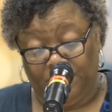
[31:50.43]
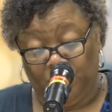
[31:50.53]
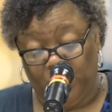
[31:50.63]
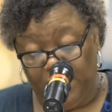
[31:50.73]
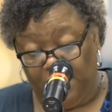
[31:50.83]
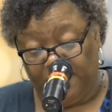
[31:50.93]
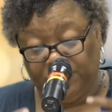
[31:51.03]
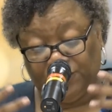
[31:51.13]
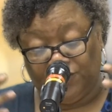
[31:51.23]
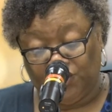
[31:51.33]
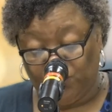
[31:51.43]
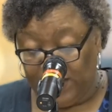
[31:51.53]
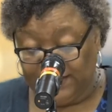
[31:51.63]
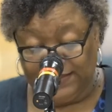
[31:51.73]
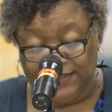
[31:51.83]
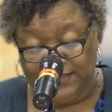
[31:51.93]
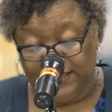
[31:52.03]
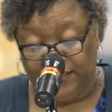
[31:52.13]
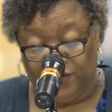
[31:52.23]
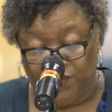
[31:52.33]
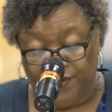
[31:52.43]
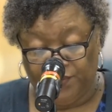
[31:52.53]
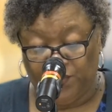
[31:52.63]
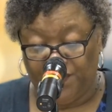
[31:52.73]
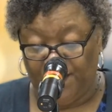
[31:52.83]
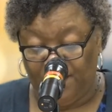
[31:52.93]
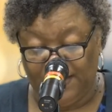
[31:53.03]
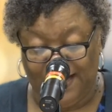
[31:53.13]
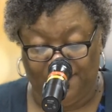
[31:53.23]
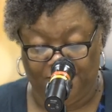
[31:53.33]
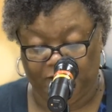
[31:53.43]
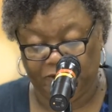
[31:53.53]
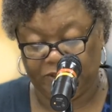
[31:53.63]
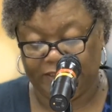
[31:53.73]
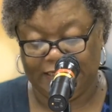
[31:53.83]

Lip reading: We are to trust in the Lord with all our hearts,